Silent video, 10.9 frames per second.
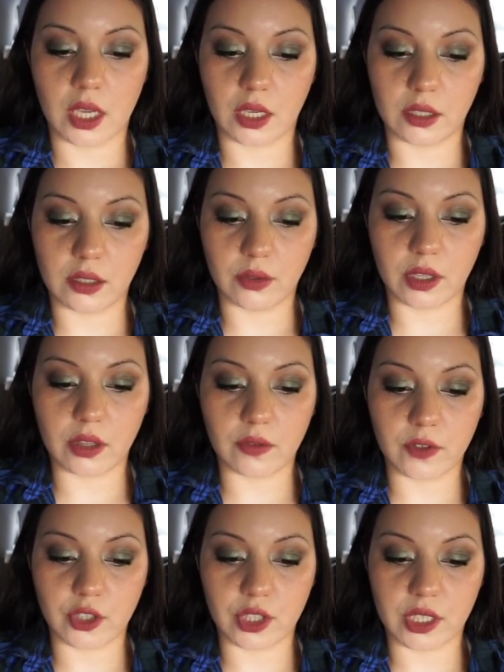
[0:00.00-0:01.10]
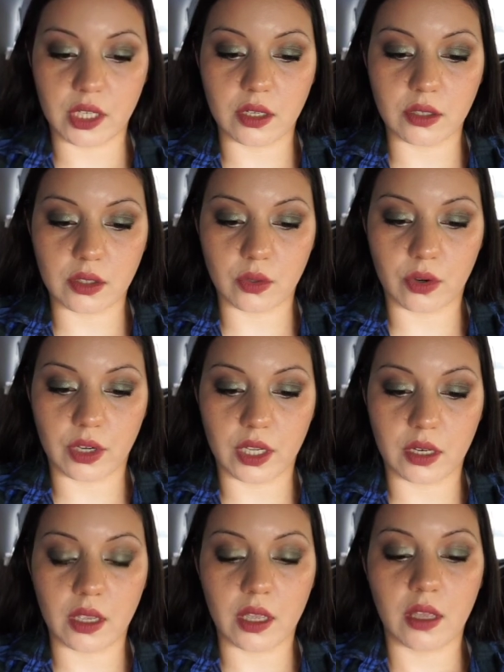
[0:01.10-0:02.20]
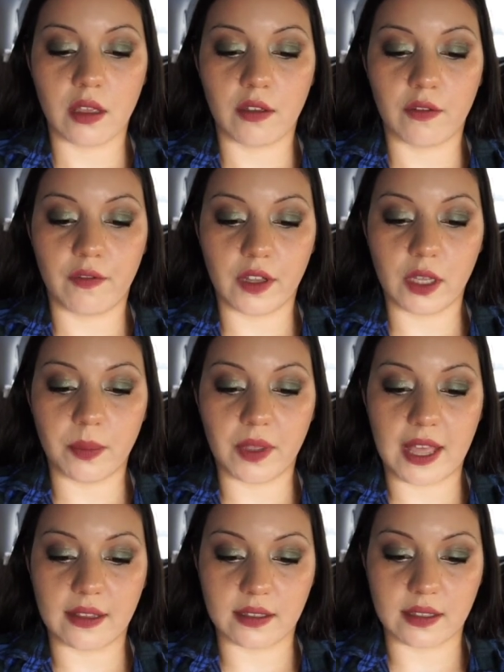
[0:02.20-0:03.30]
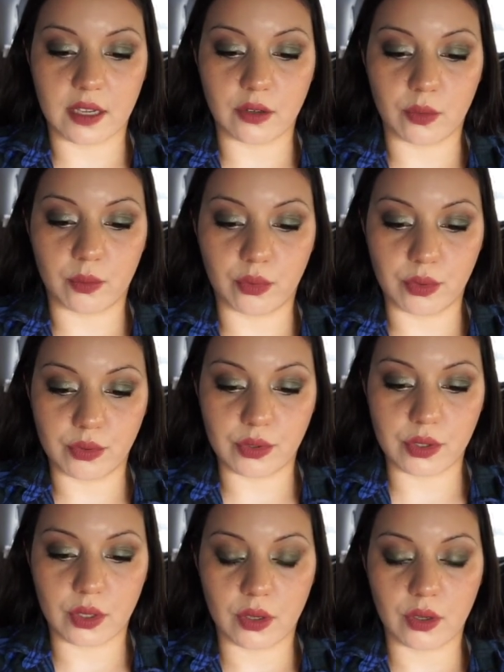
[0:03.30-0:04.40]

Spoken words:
including the Virginian historian Philip Alexander Bruce,